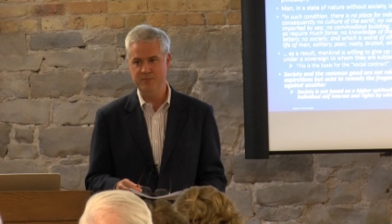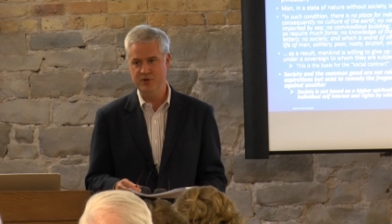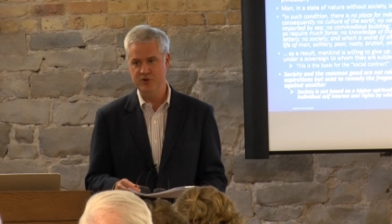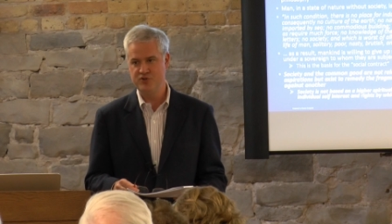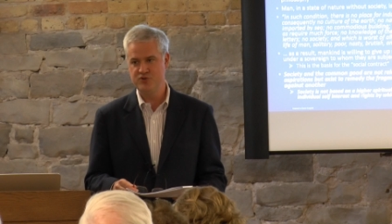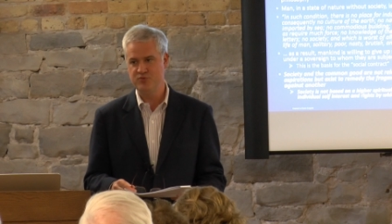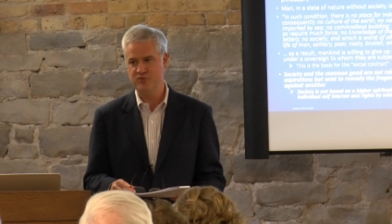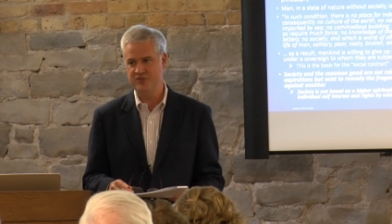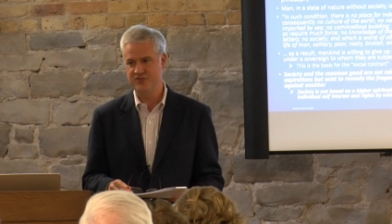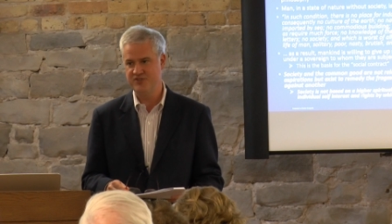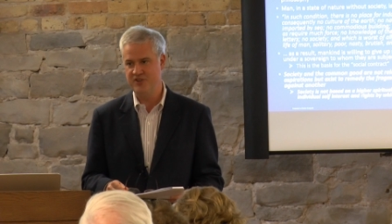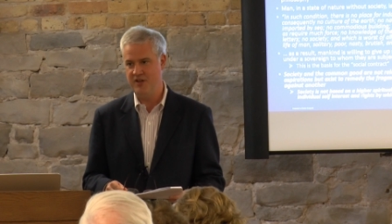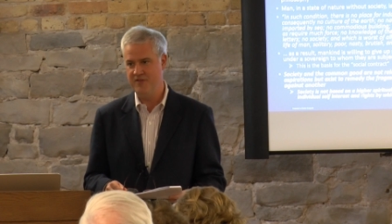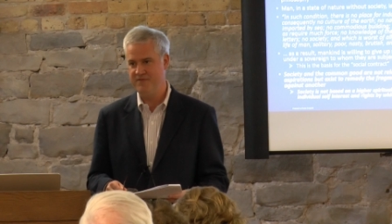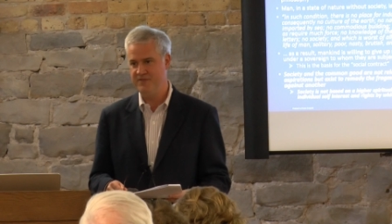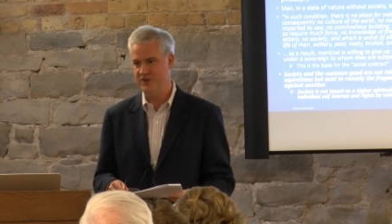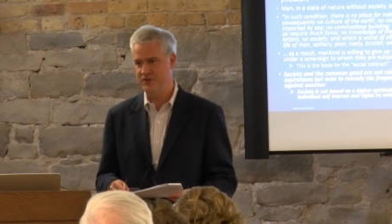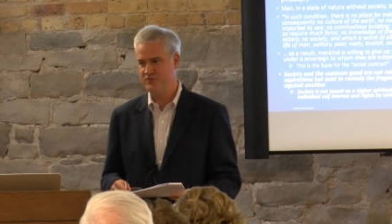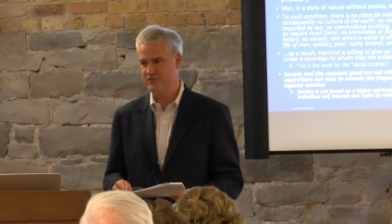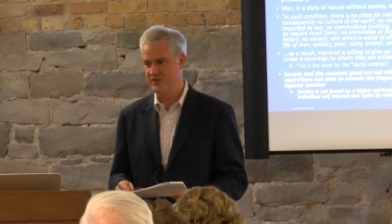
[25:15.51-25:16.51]
mutual
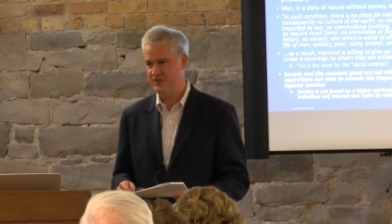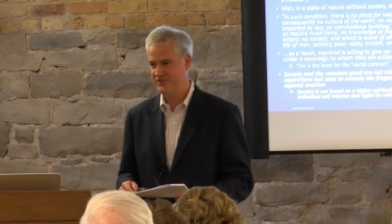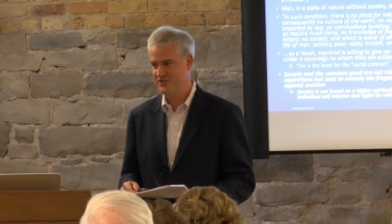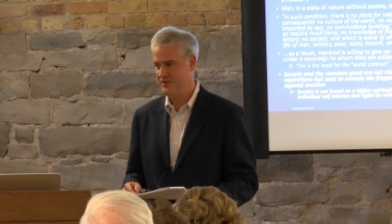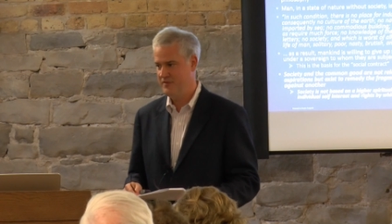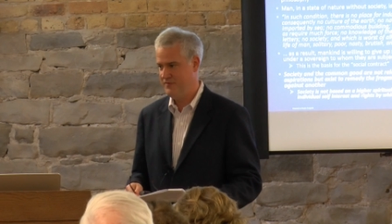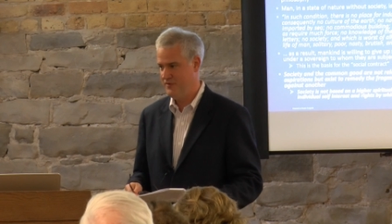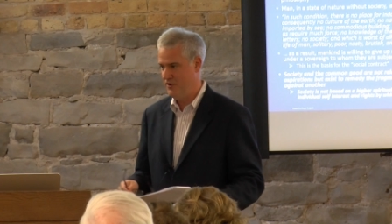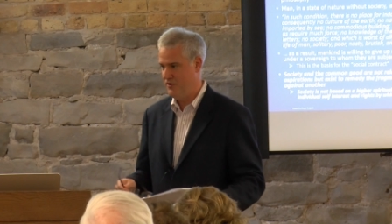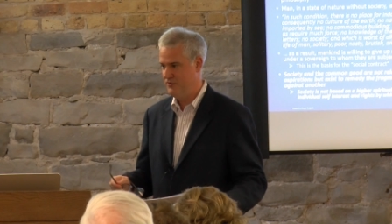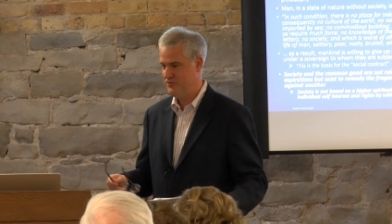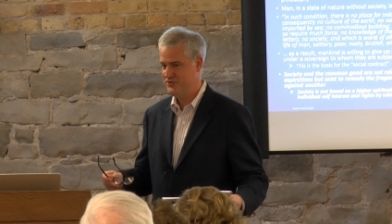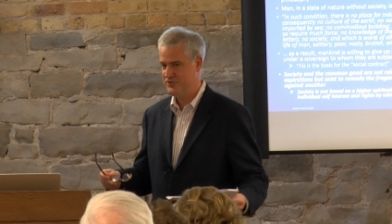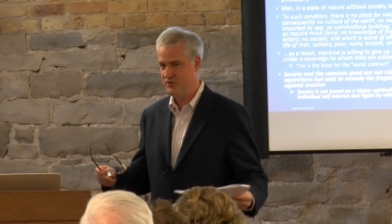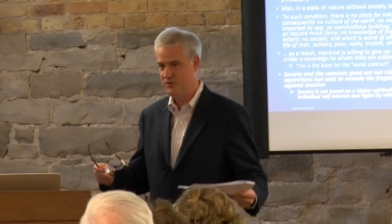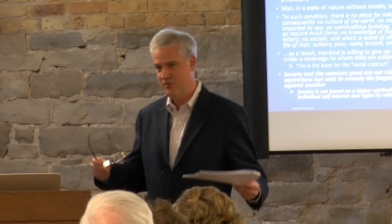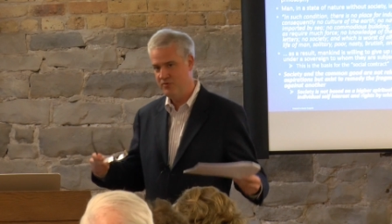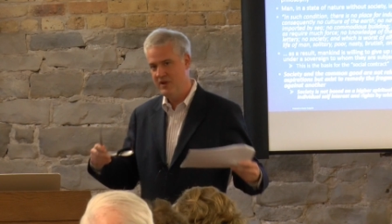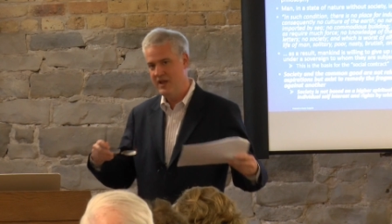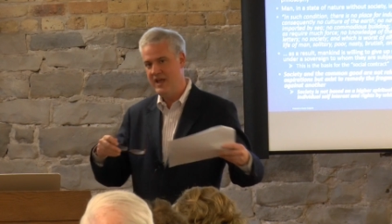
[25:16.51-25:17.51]
self-interest of those
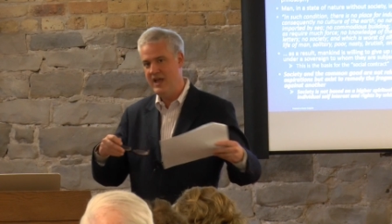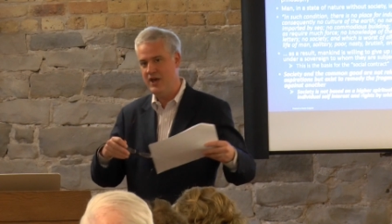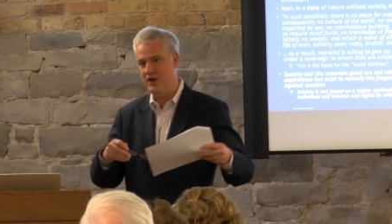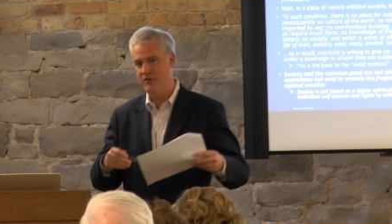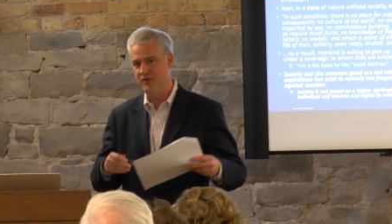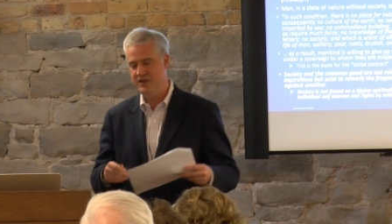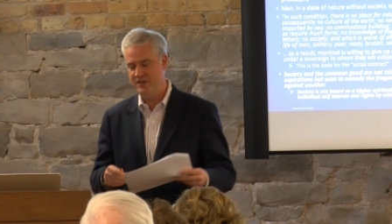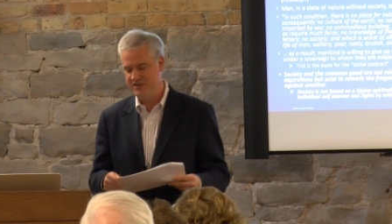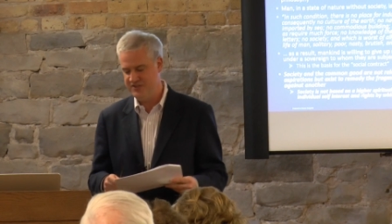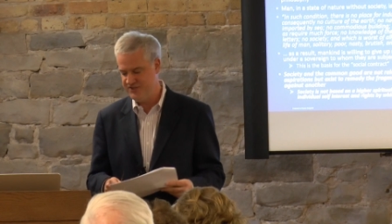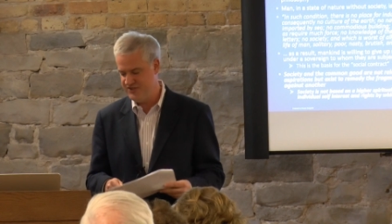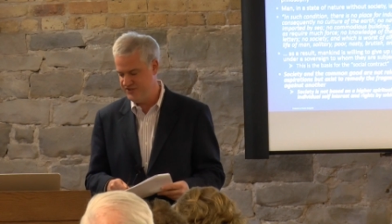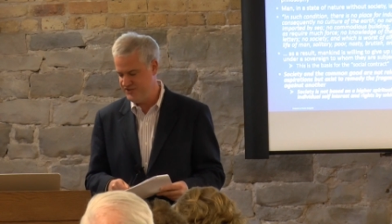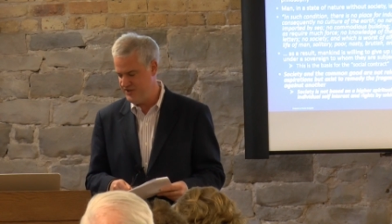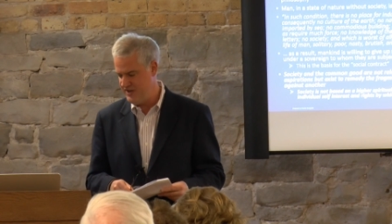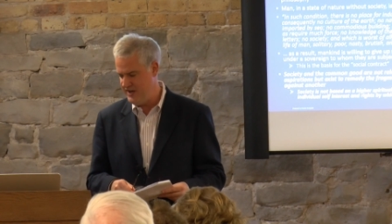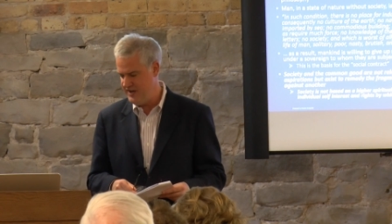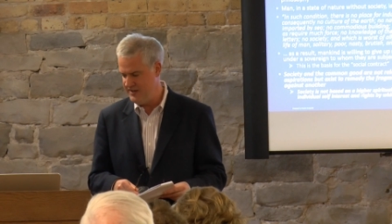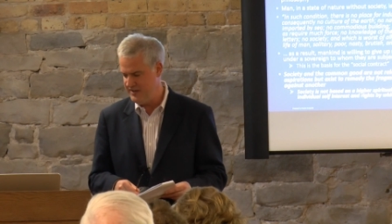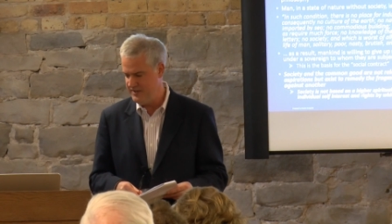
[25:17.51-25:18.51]
who enter into
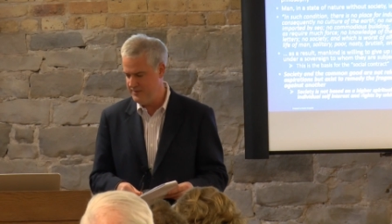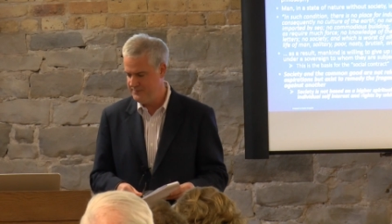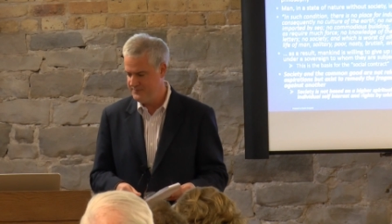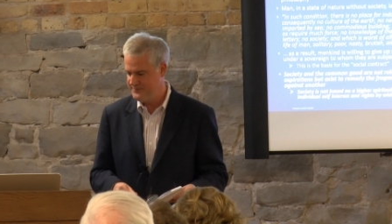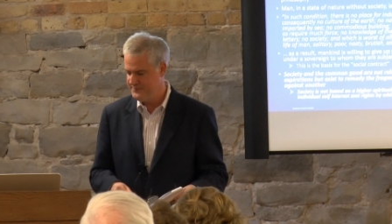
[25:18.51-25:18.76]
society.